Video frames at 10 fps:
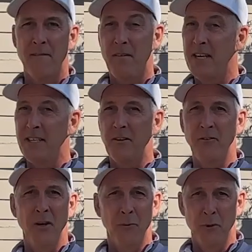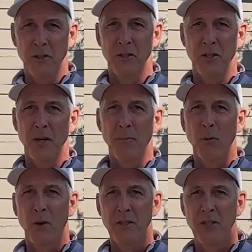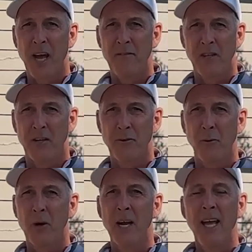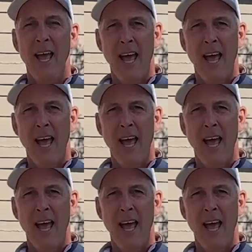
Ventus, which is the number one shaft on tour,